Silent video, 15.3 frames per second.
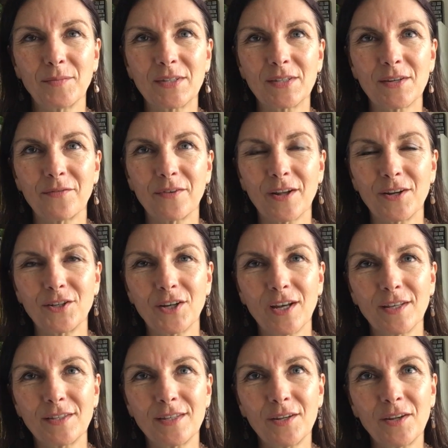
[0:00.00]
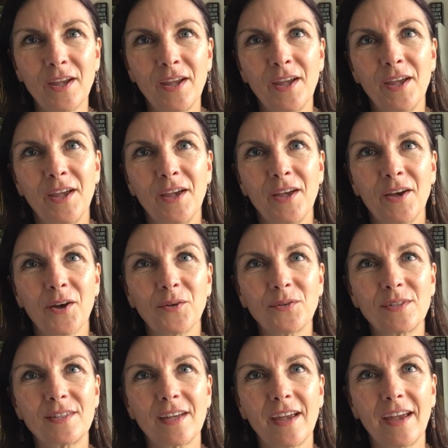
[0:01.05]
Stephana Johnson,
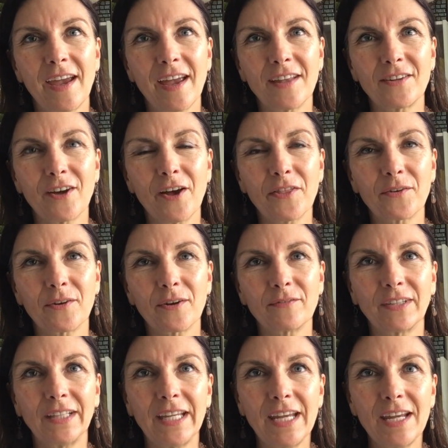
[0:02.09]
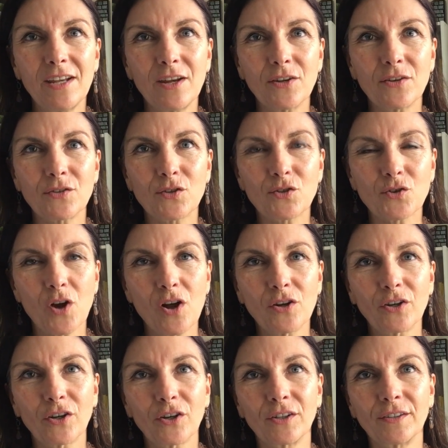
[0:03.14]
host and author of Lead
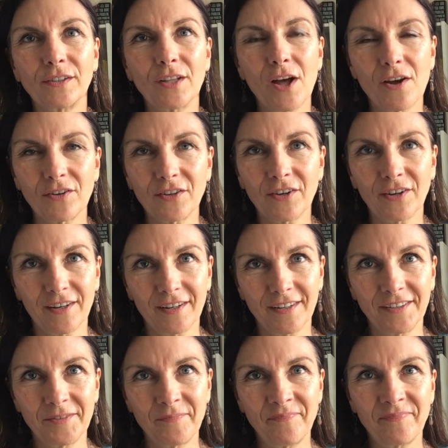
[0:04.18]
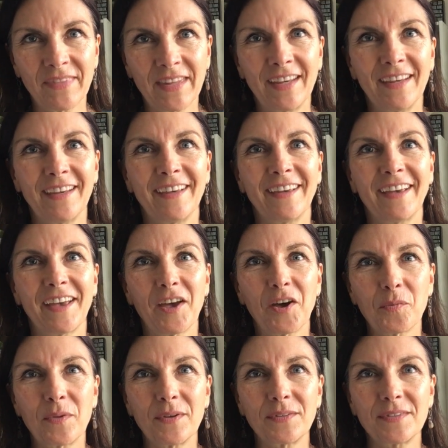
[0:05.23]
Stronger Longer. I
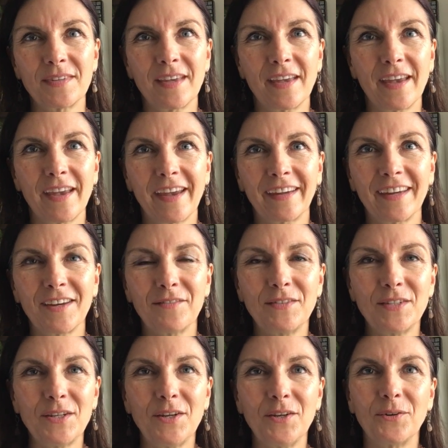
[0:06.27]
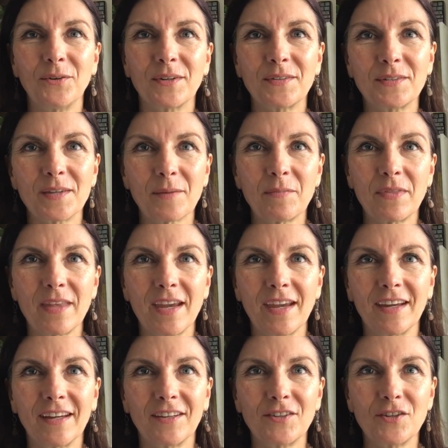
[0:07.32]
hope this gives you
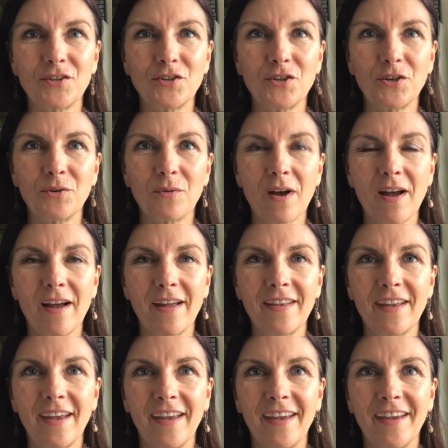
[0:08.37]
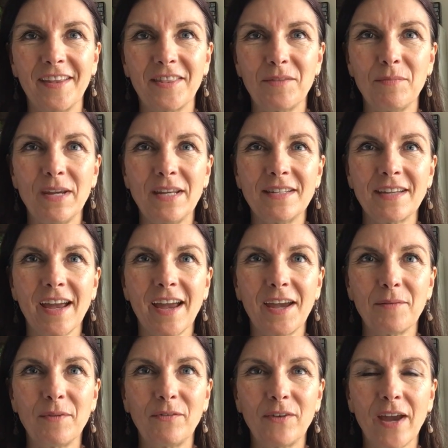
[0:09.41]
something to chew on.
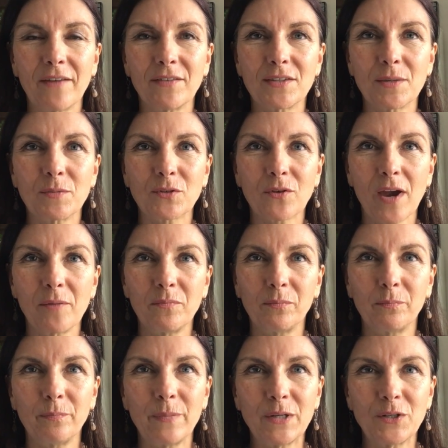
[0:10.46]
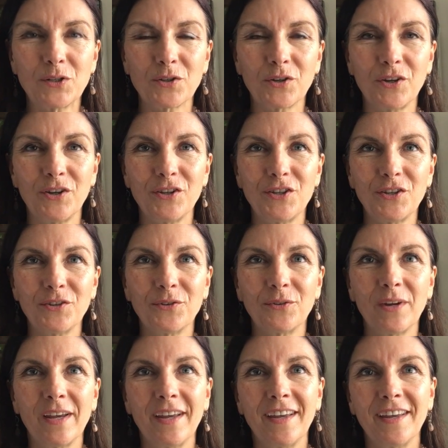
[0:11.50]
Meantime, if you haven't subscribed, be sure you
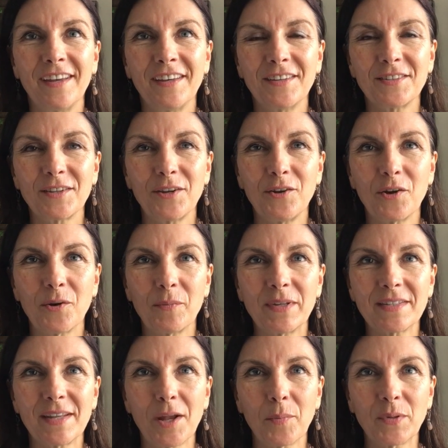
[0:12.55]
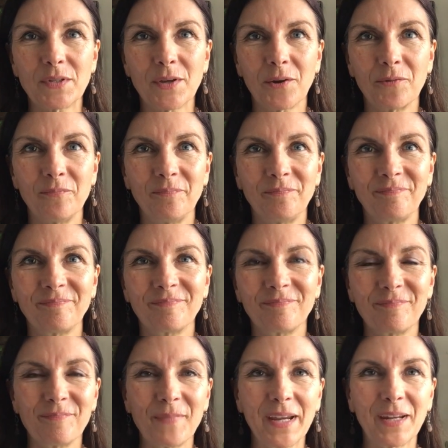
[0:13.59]
do so you don't miss an episode.
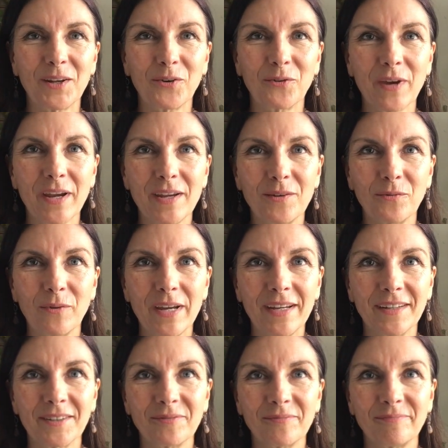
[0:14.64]
Make it a great week.